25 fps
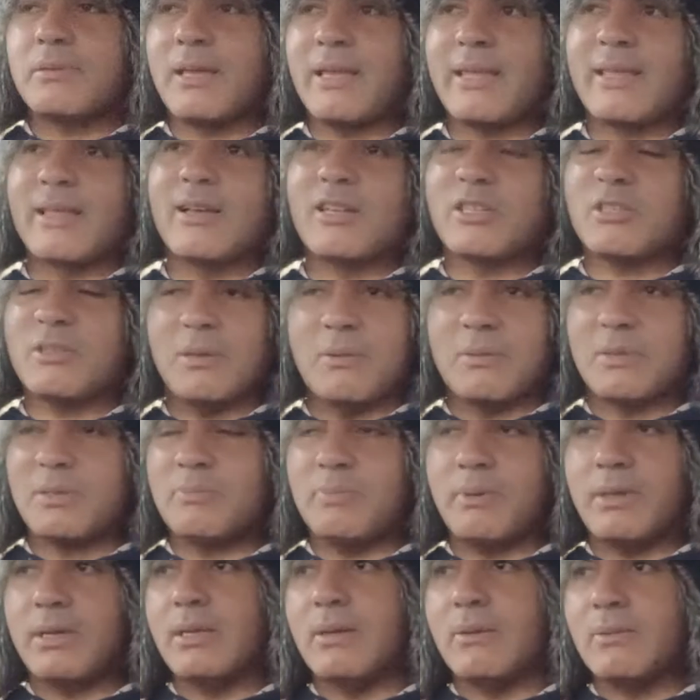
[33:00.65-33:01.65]
think that's how it's
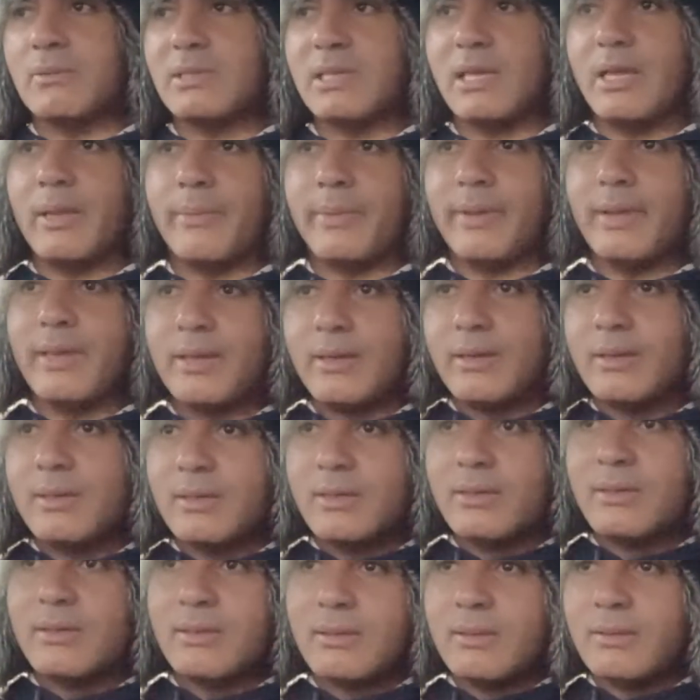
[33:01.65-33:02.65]
pronounced anyway.
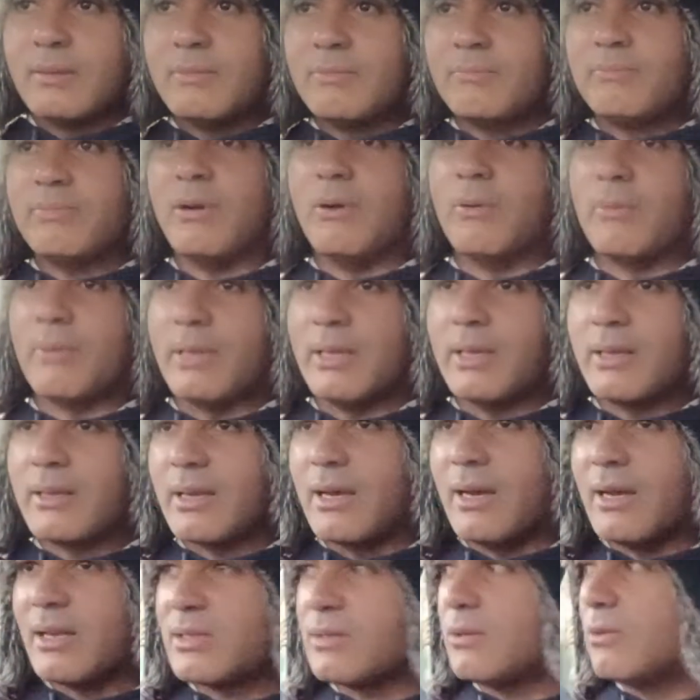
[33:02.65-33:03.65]
Pawry
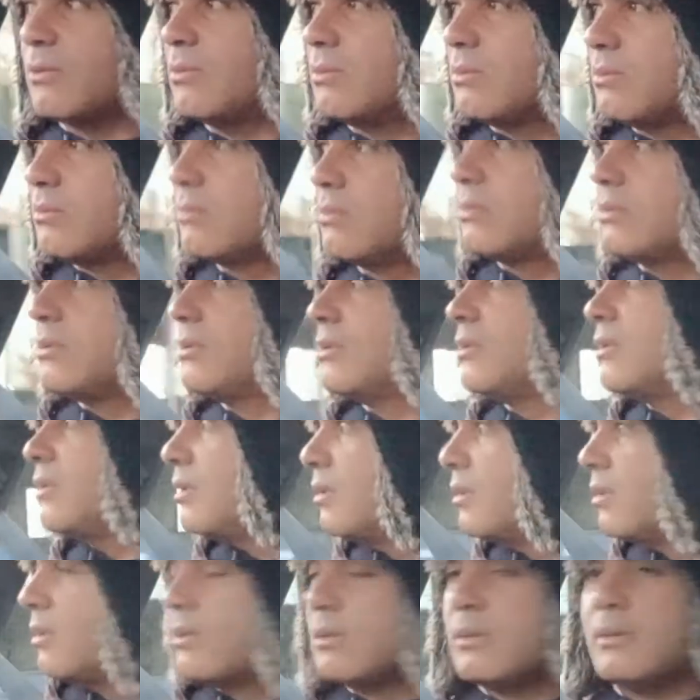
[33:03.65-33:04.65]
Castle.
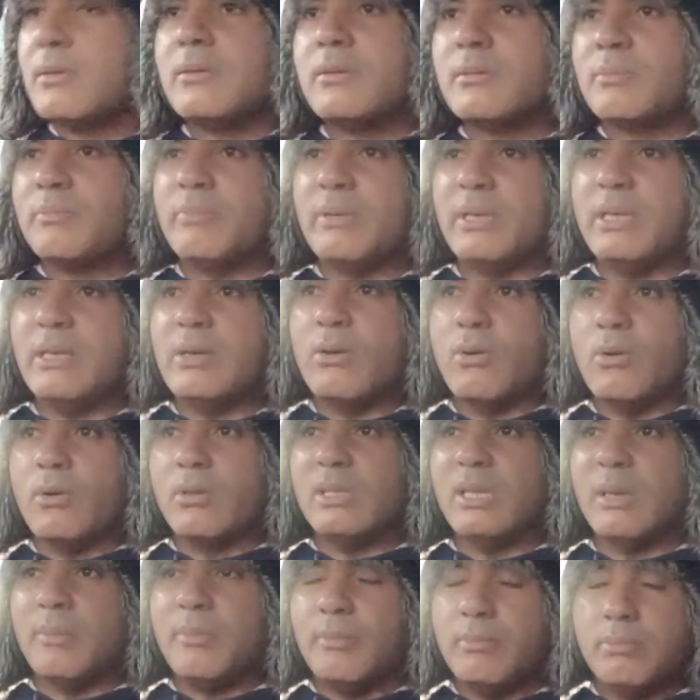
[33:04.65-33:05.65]

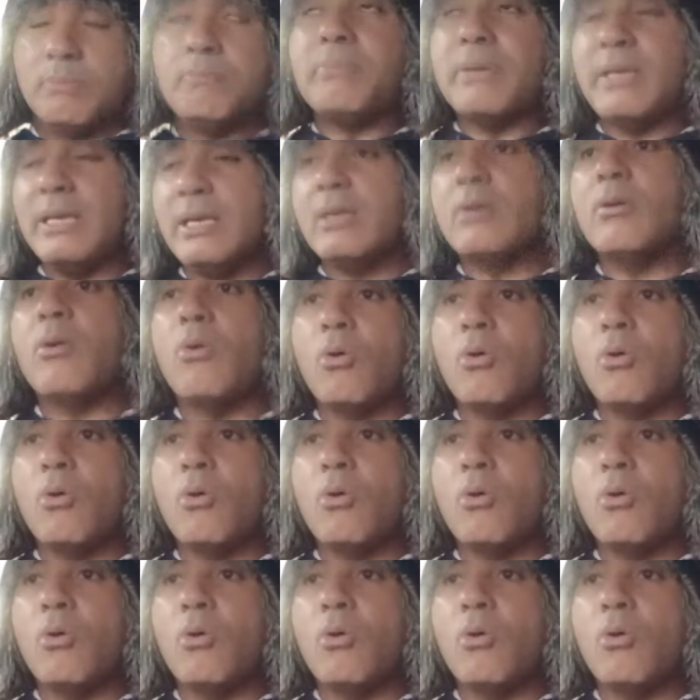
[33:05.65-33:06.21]
P-O-W-R-I-E.